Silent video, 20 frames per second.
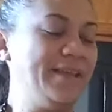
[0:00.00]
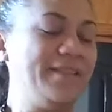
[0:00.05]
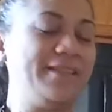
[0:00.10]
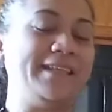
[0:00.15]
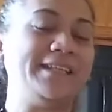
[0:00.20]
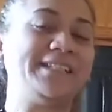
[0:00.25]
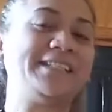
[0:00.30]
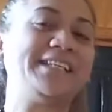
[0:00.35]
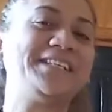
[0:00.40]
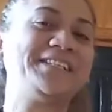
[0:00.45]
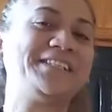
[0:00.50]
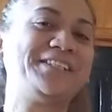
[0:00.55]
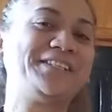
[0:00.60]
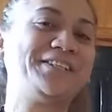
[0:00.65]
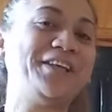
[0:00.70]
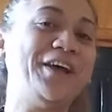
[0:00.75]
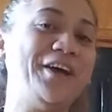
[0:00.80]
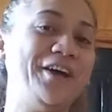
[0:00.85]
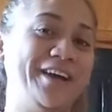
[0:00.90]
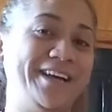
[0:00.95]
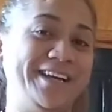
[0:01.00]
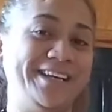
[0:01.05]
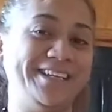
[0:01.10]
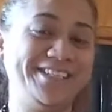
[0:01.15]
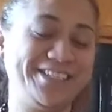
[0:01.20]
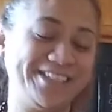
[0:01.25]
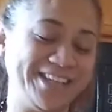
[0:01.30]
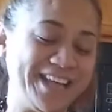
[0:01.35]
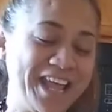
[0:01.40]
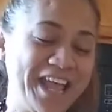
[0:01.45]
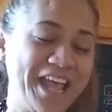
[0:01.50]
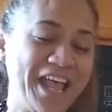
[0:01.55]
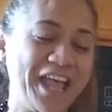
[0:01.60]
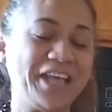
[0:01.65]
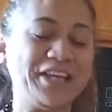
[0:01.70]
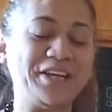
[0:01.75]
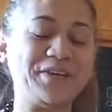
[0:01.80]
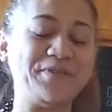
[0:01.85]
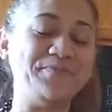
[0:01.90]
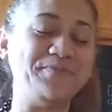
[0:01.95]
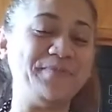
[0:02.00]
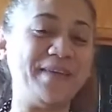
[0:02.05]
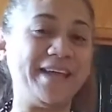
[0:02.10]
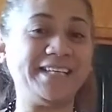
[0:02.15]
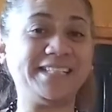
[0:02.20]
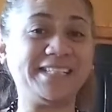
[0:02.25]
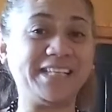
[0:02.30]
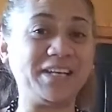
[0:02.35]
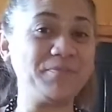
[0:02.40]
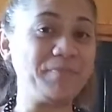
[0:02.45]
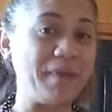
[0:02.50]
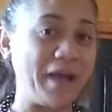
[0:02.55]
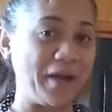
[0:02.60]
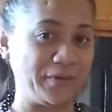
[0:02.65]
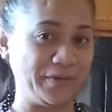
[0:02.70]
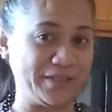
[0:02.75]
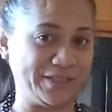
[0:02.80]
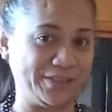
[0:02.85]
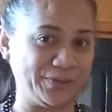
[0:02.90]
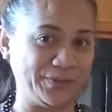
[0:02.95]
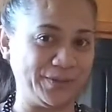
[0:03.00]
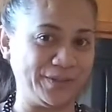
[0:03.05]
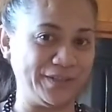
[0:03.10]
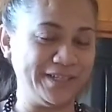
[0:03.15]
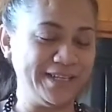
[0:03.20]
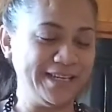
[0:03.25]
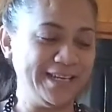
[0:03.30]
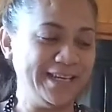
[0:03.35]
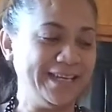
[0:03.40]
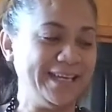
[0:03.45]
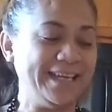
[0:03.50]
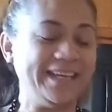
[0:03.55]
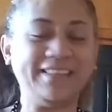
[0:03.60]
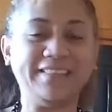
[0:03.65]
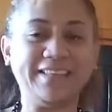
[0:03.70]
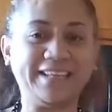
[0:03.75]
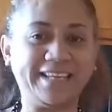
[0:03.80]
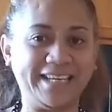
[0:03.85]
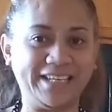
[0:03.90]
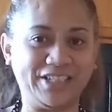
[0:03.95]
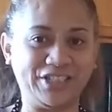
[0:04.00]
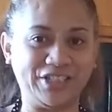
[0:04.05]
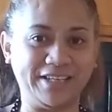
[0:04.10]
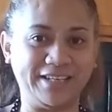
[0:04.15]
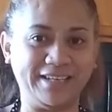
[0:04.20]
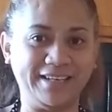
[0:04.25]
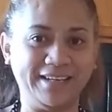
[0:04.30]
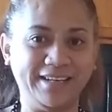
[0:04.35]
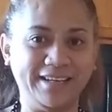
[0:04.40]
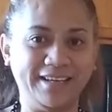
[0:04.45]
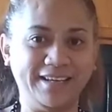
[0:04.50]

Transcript: This is such an amazing power tool in the kitchen